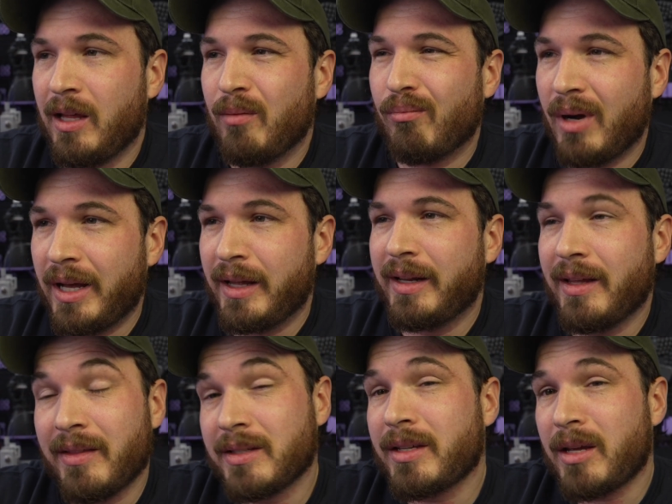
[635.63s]
But
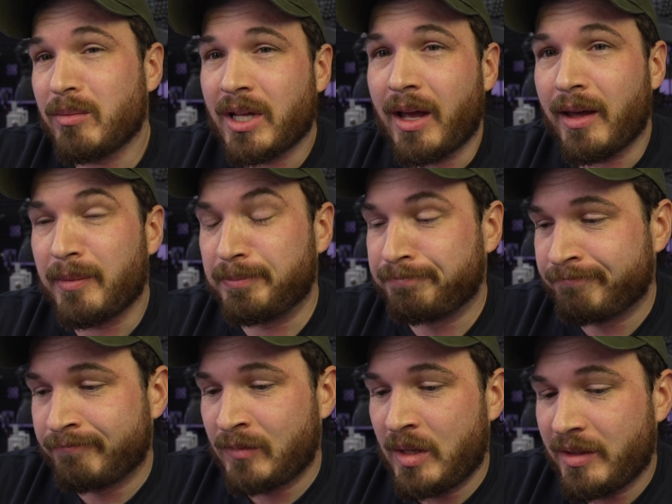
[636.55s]
at the same time,
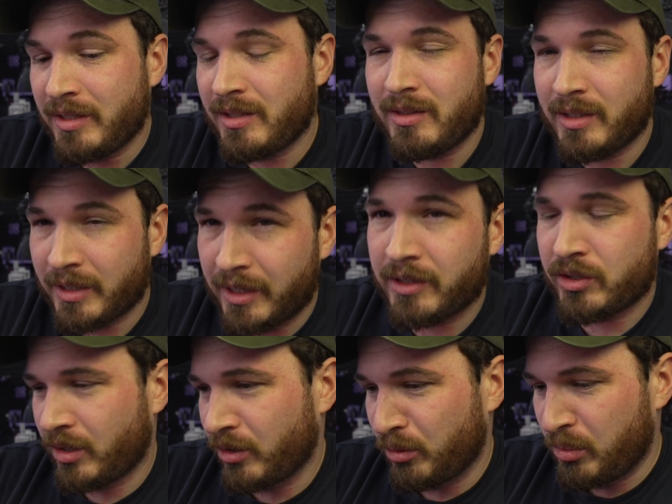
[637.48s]
this is a
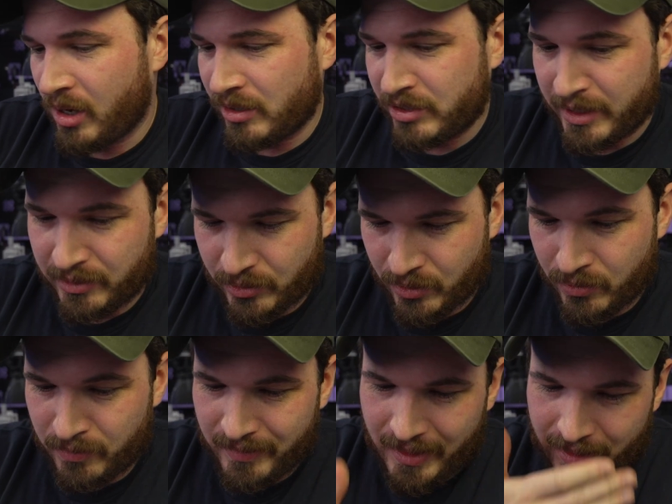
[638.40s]
Kickstarter project.
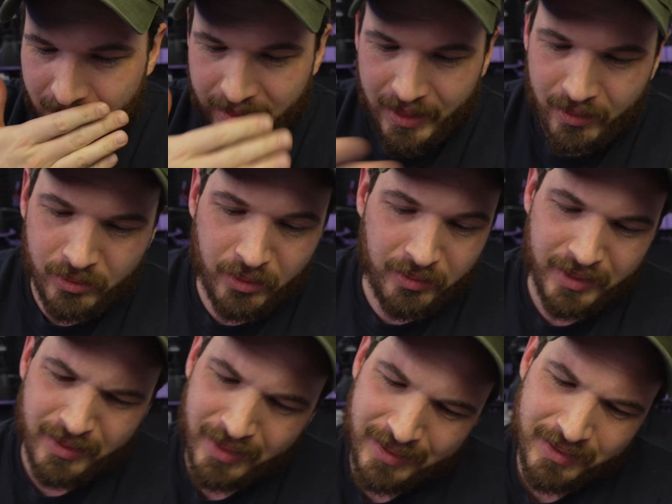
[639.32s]
So I don't know,
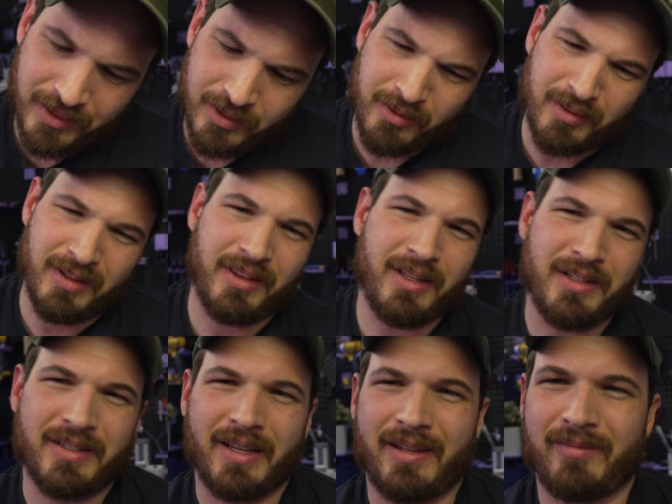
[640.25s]
like these are
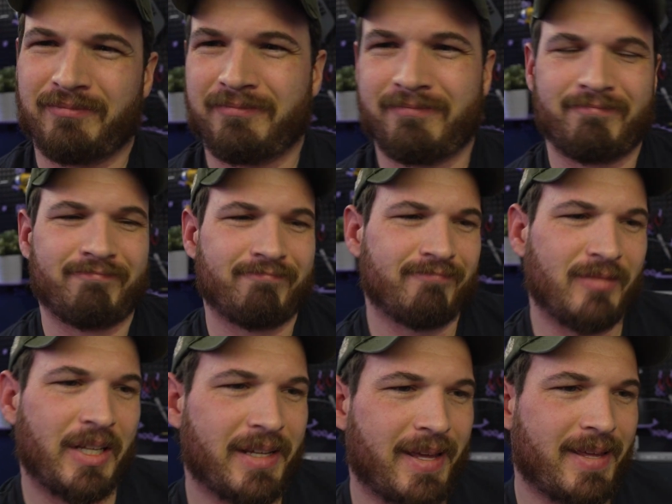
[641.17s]
things that
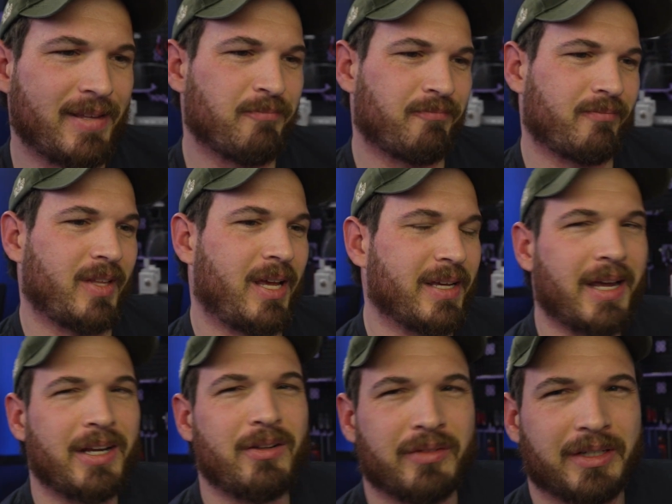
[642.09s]
like I
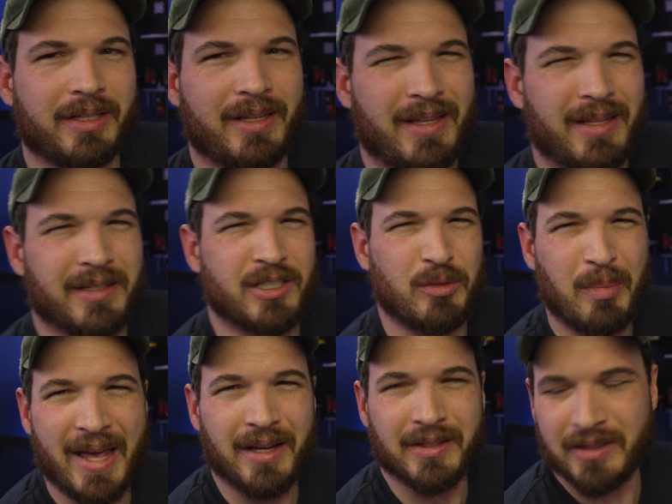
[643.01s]
kind of
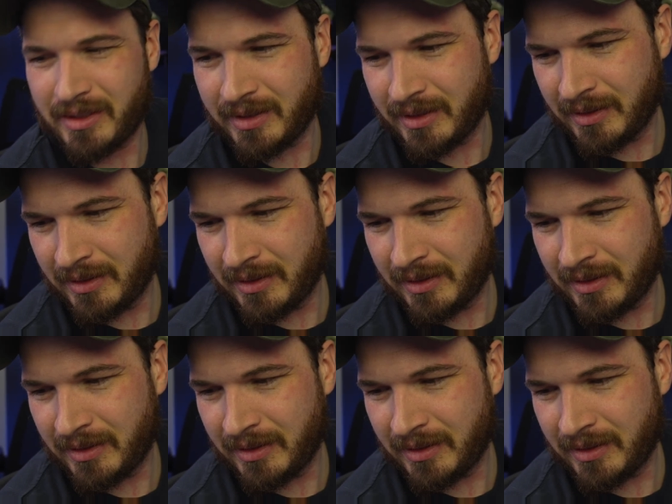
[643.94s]
expect.